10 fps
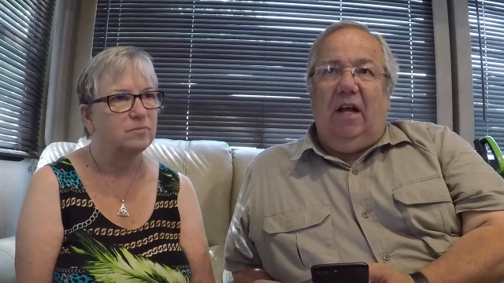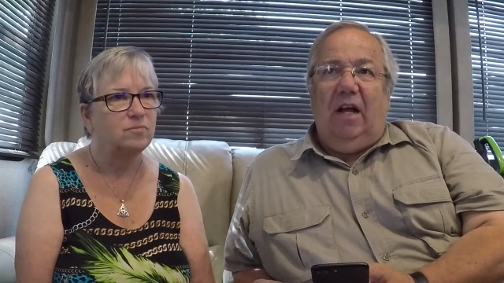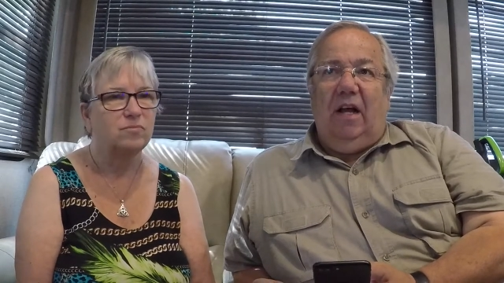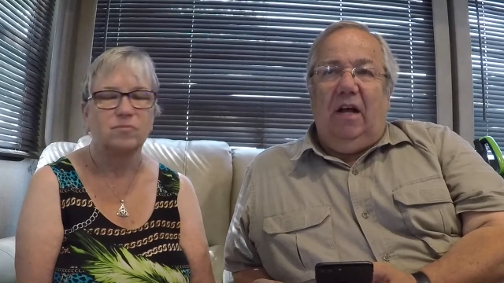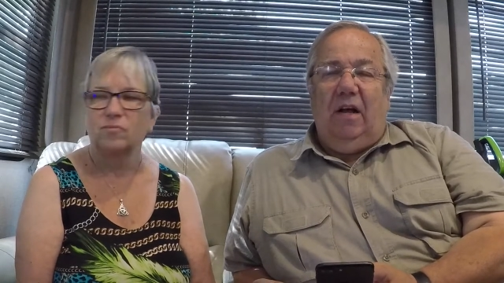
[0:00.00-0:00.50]

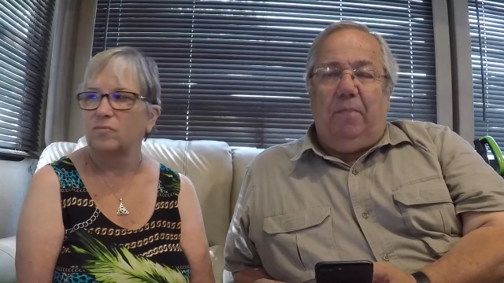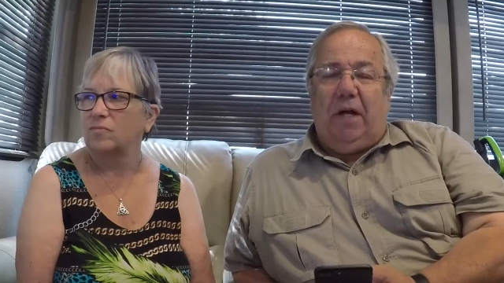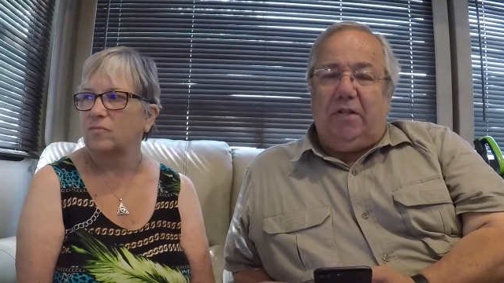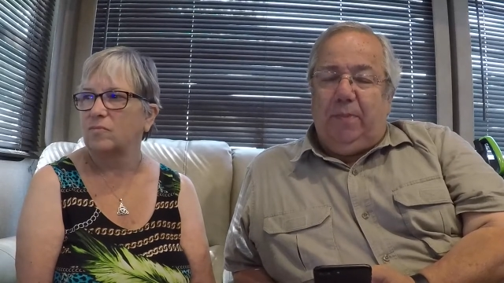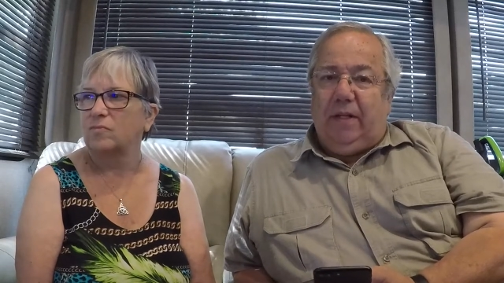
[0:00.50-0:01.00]
Speaker 1: uh, a
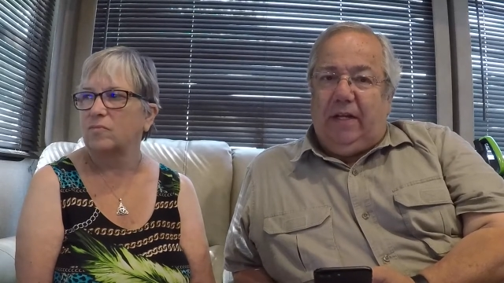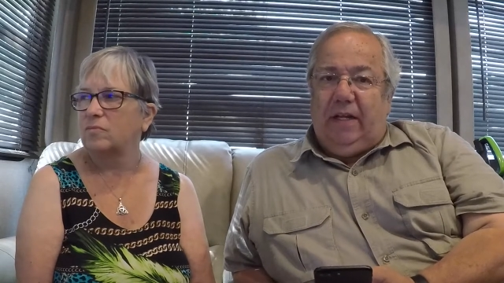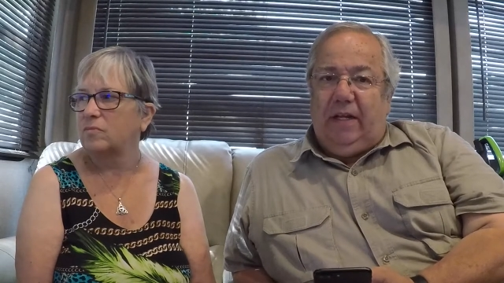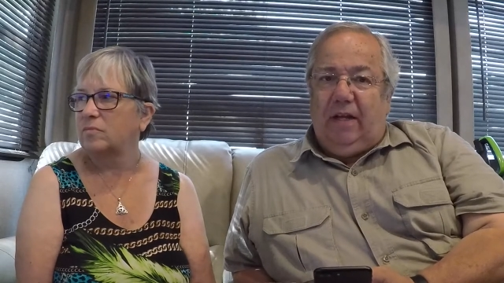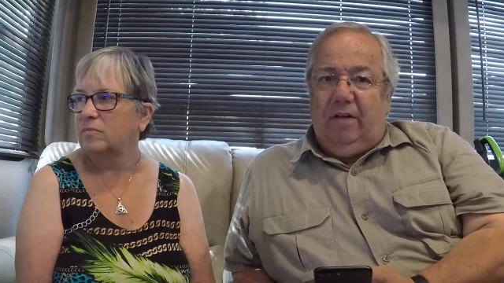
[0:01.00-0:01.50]

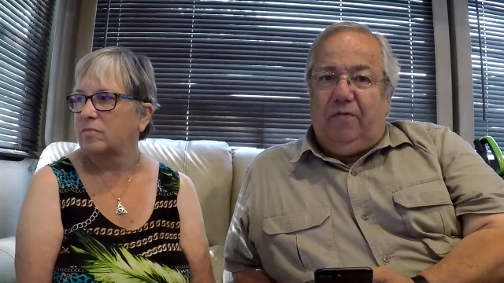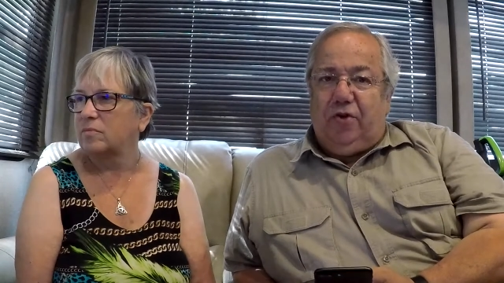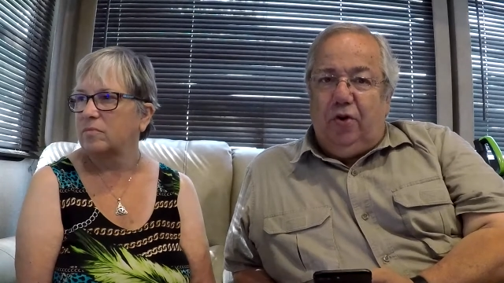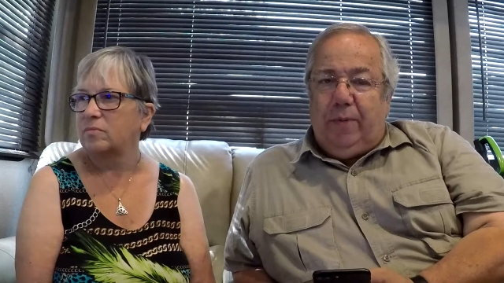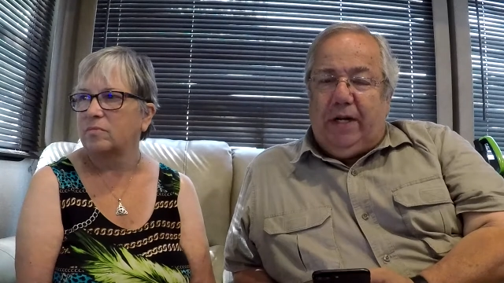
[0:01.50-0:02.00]
possibility of
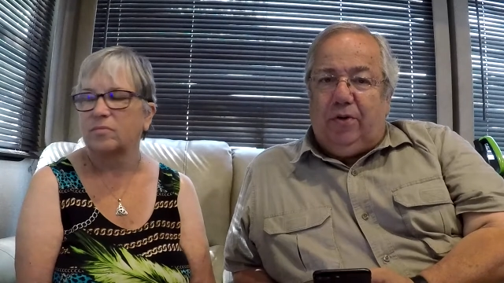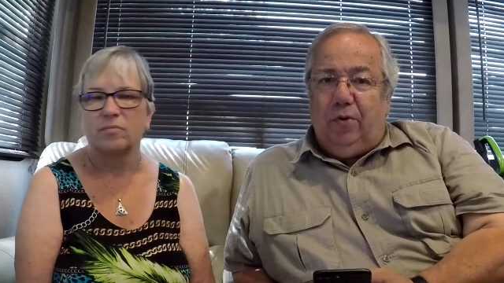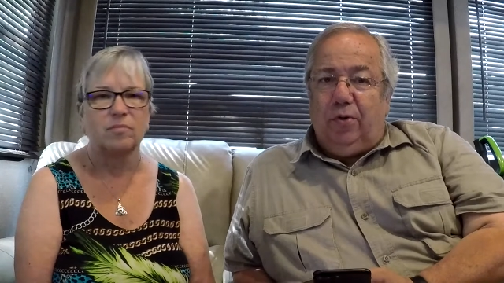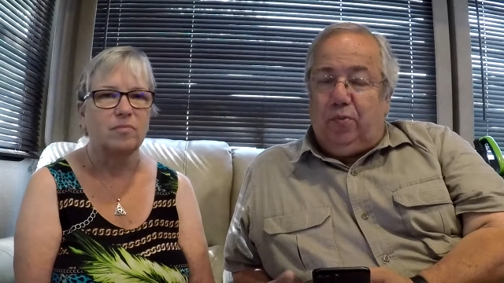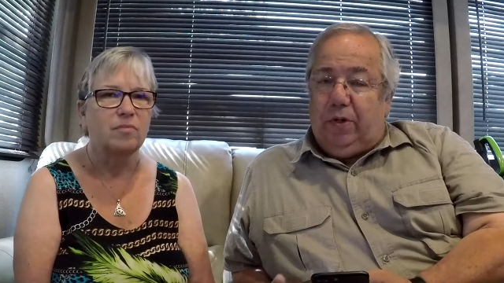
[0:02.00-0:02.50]
too many
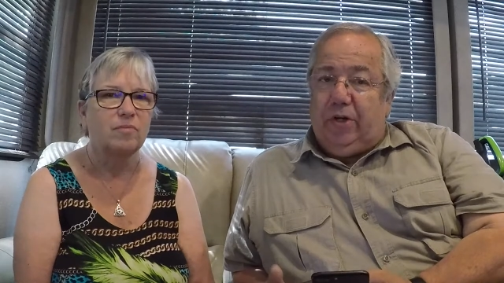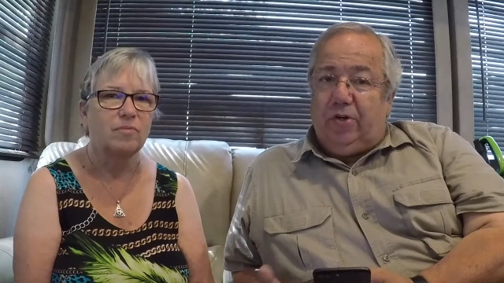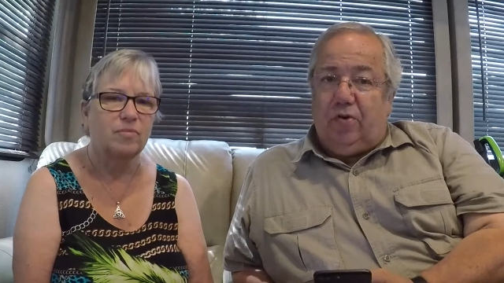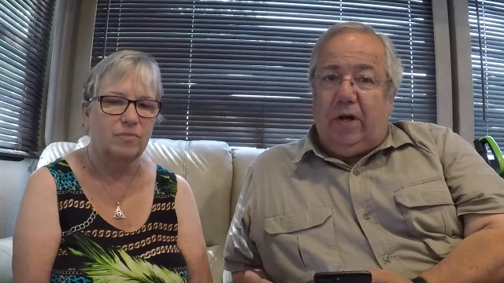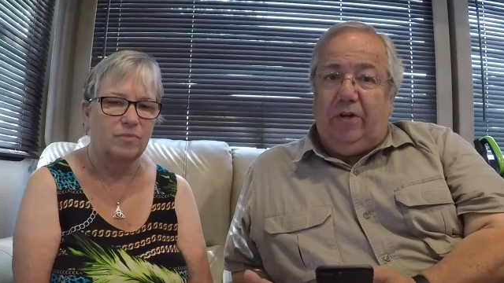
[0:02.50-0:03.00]
tools when you're
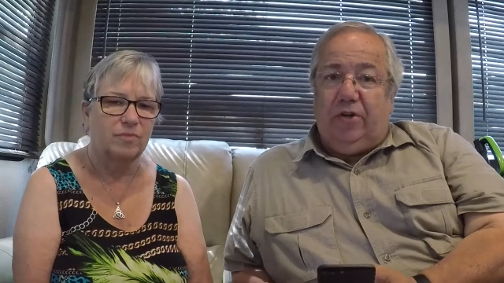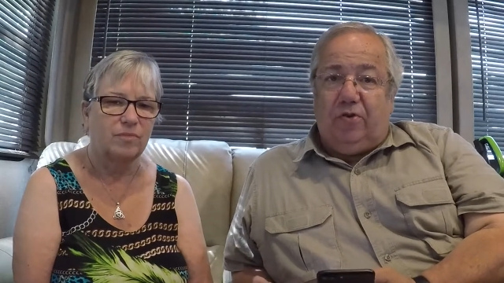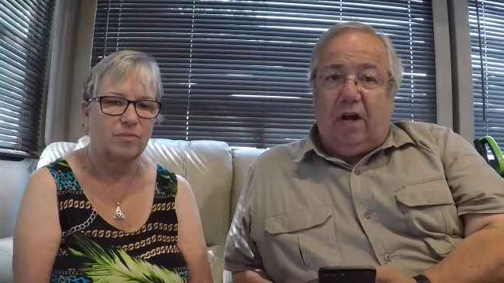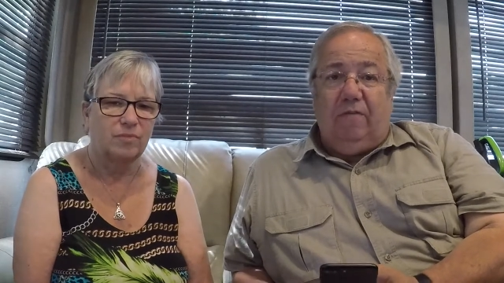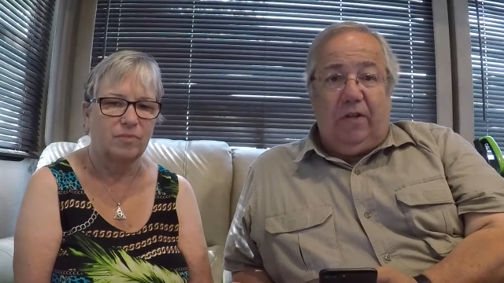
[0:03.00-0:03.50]
trying to
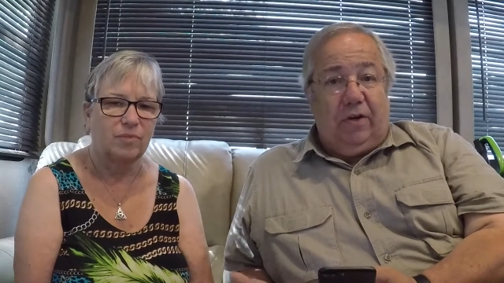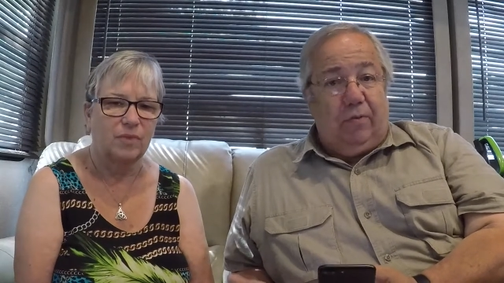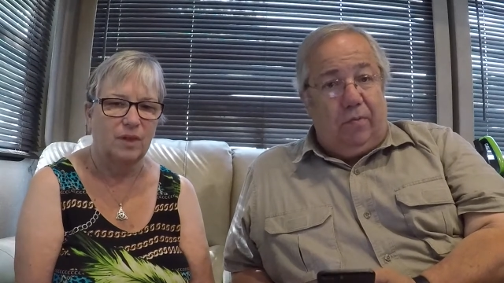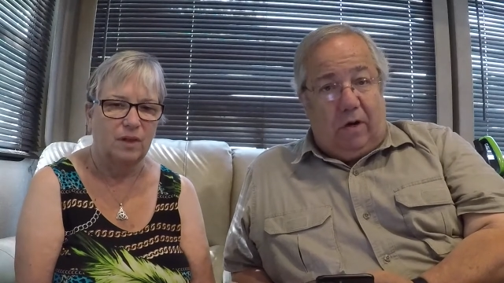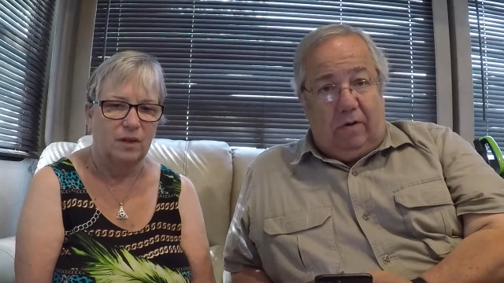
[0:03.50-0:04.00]
travel in
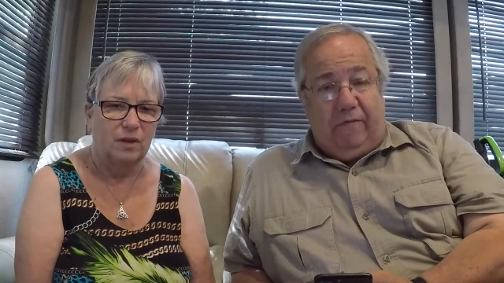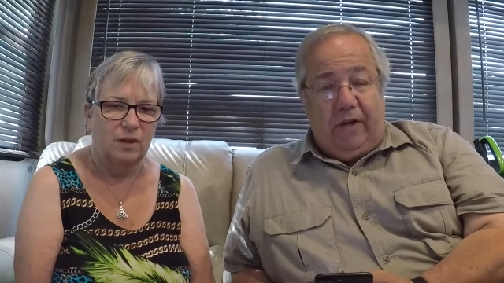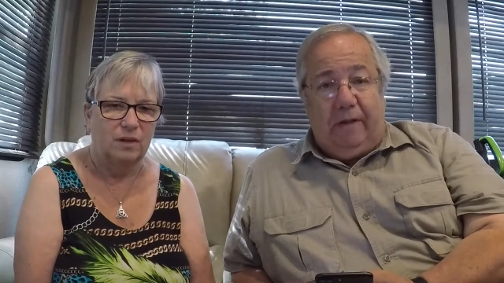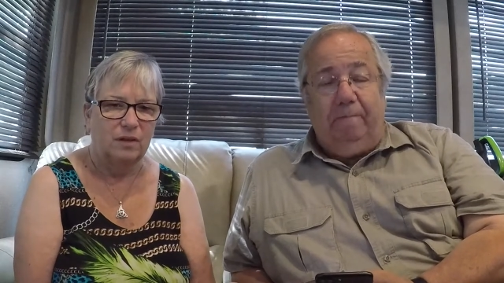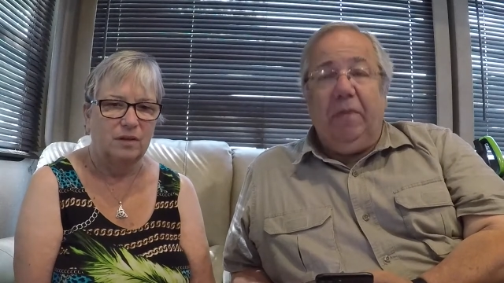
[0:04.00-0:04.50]
an RV.